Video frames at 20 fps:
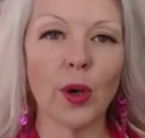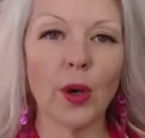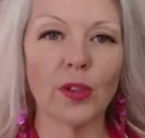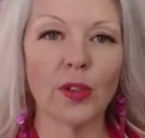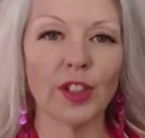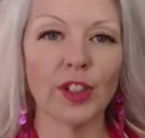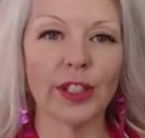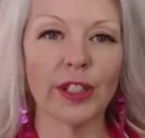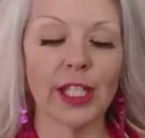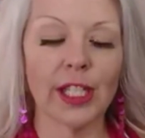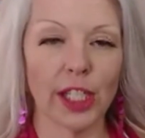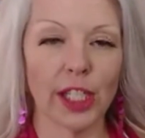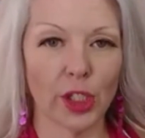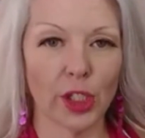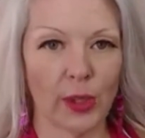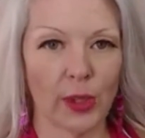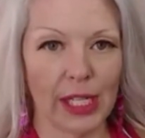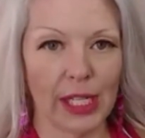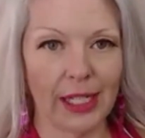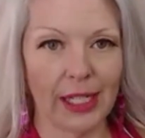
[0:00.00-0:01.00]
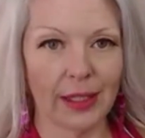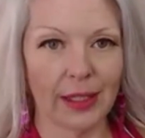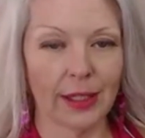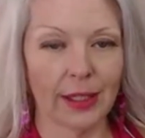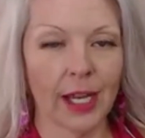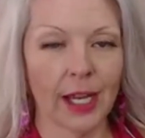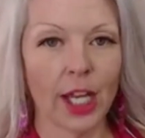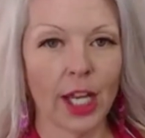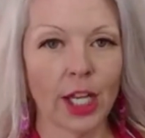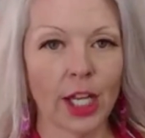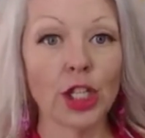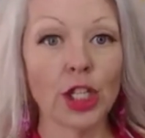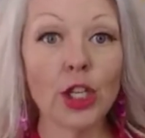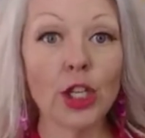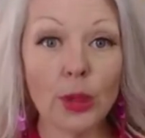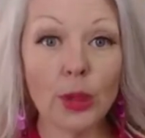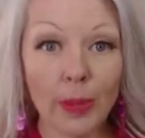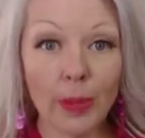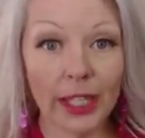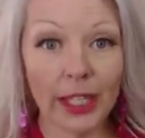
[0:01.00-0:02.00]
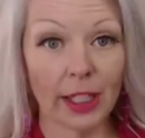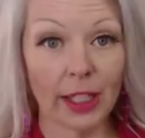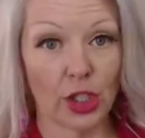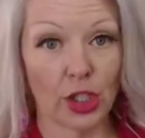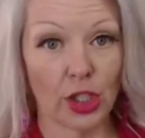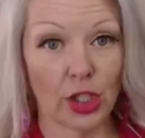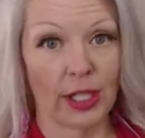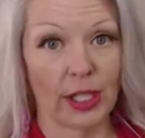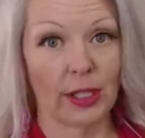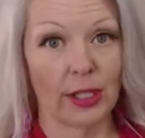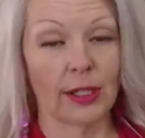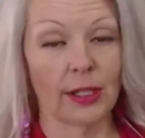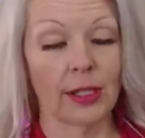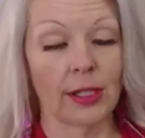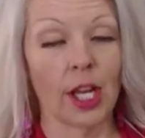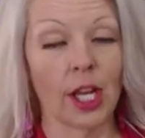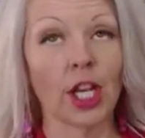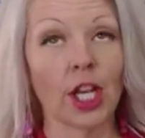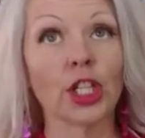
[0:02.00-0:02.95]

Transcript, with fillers: over the ingredients. You make the choices.